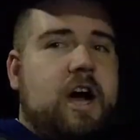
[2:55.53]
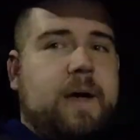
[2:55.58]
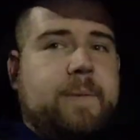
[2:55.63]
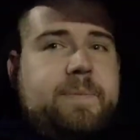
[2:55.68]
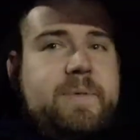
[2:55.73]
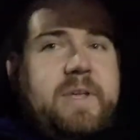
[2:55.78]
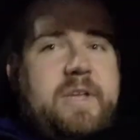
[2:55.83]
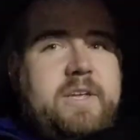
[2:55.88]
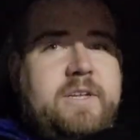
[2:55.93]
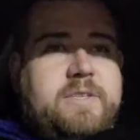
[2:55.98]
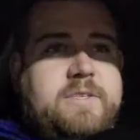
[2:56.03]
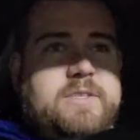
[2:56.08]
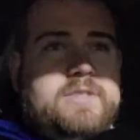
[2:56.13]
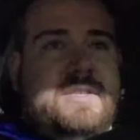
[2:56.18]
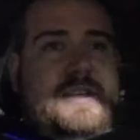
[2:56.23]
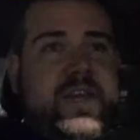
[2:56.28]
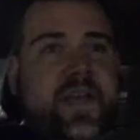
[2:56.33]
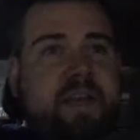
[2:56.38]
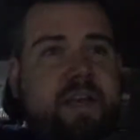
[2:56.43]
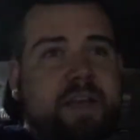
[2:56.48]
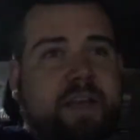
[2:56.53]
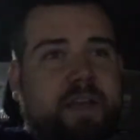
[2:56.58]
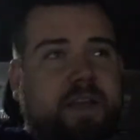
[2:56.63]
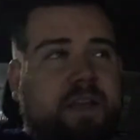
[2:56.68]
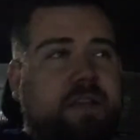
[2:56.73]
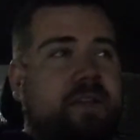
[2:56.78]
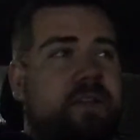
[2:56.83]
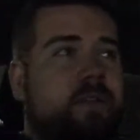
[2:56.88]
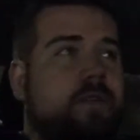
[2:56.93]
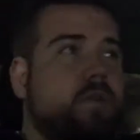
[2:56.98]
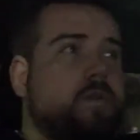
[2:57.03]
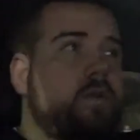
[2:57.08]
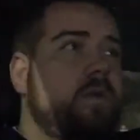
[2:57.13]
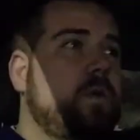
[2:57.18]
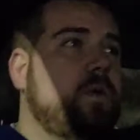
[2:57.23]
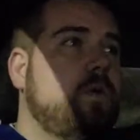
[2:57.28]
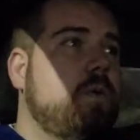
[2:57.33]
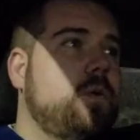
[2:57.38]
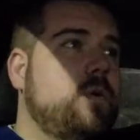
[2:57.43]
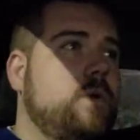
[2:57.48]
opt in to take it
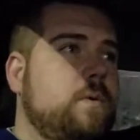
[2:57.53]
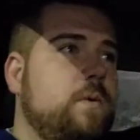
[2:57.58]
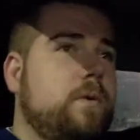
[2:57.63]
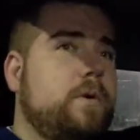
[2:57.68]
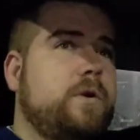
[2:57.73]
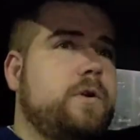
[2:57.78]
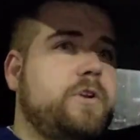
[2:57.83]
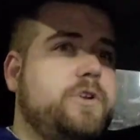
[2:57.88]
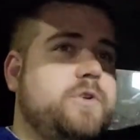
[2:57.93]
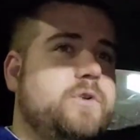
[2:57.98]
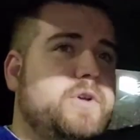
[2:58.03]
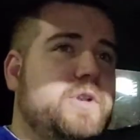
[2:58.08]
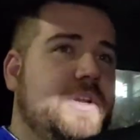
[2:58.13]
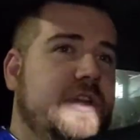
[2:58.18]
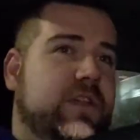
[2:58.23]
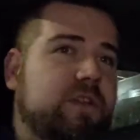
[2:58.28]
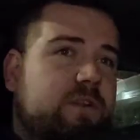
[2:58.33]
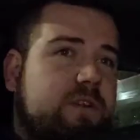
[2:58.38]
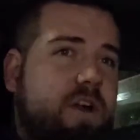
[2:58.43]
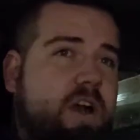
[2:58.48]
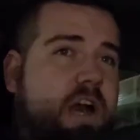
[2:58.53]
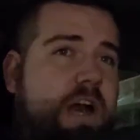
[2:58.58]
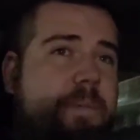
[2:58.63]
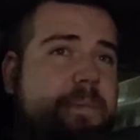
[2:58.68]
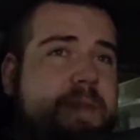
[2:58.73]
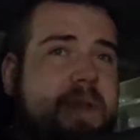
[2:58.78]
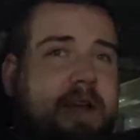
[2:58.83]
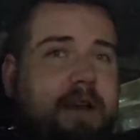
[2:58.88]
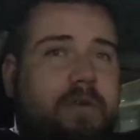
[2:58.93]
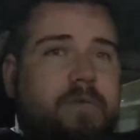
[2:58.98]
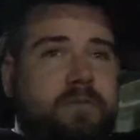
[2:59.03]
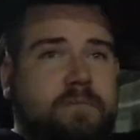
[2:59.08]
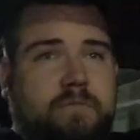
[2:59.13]
or you can either opt out.